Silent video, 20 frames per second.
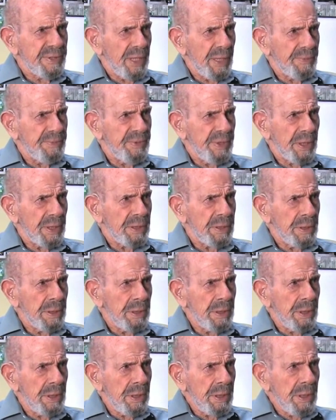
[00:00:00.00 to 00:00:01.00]
subject.
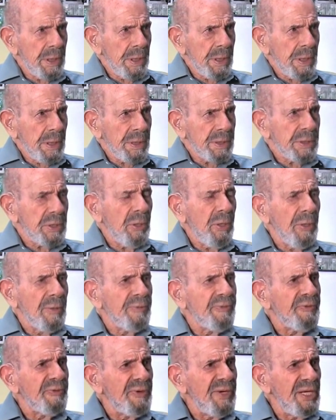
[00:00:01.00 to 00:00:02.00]
It's
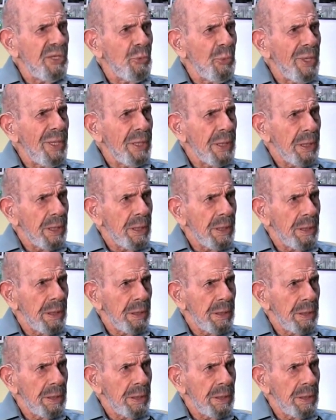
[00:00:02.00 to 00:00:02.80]
called free will.